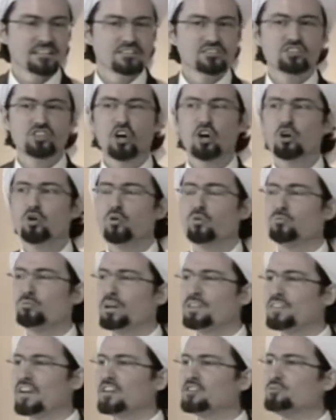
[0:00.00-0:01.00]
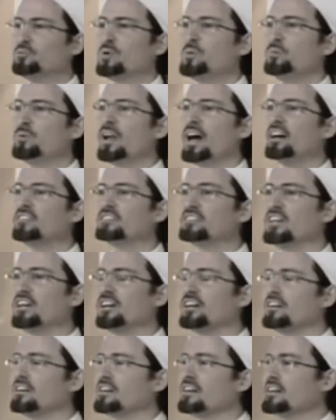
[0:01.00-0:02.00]
So, but there's people out
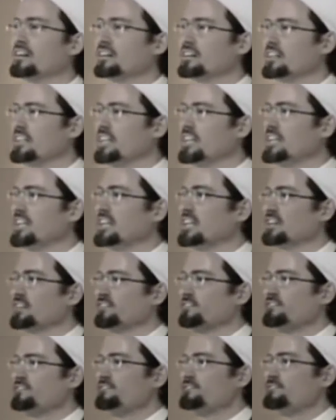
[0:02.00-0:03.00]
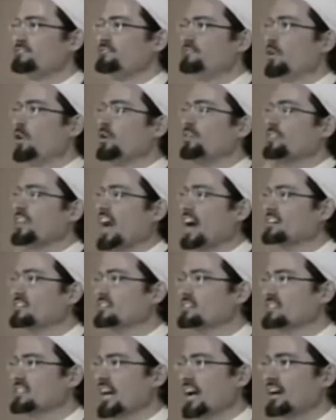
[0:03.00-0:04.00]
there eating
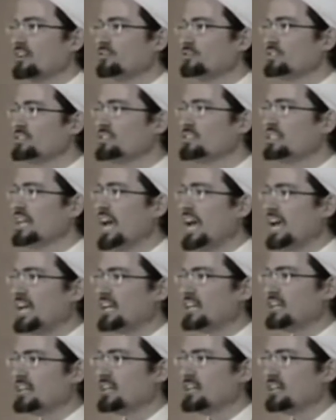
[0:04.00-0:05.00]
4,000 calories a day.